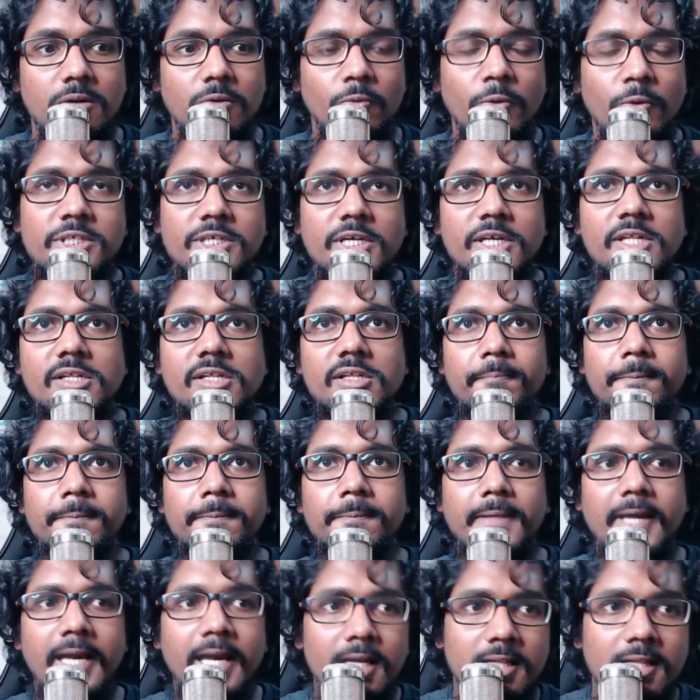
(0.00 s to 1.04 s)
Which is,
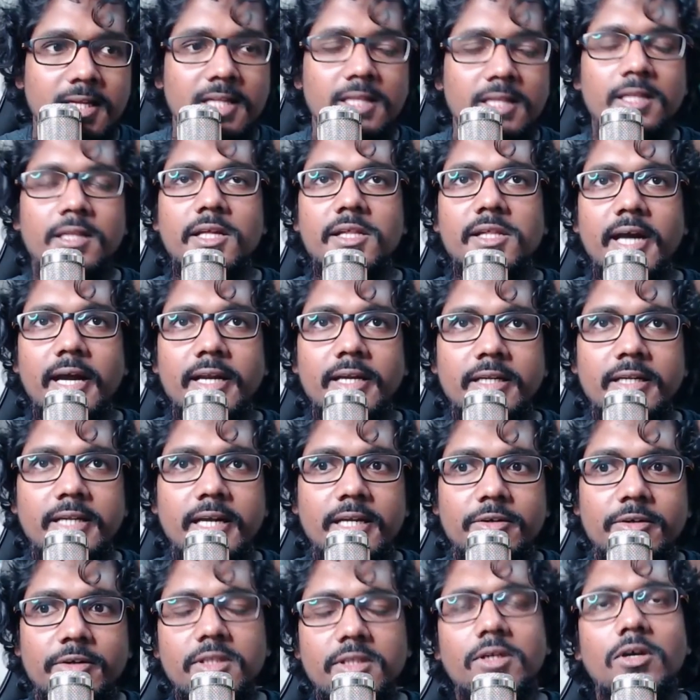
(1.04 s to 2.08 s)
they then decided
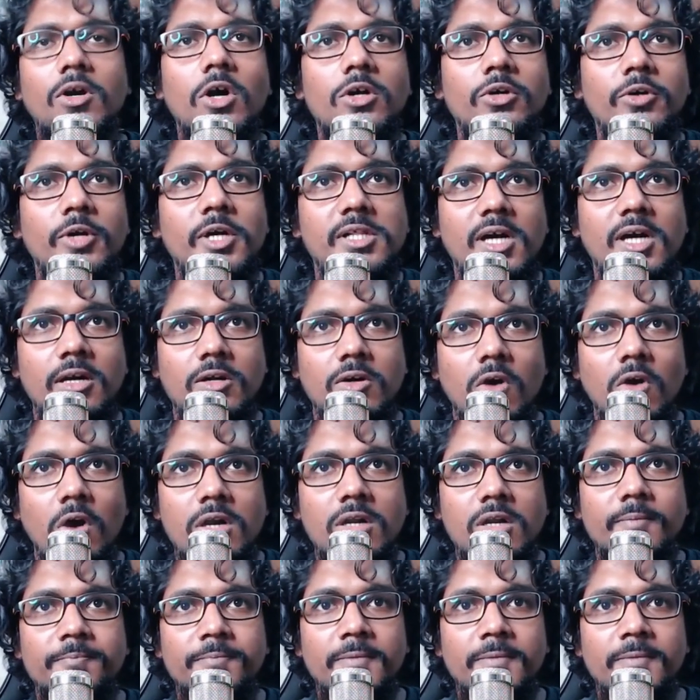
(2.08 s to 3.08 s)
that Ritwik Ghatak is our God,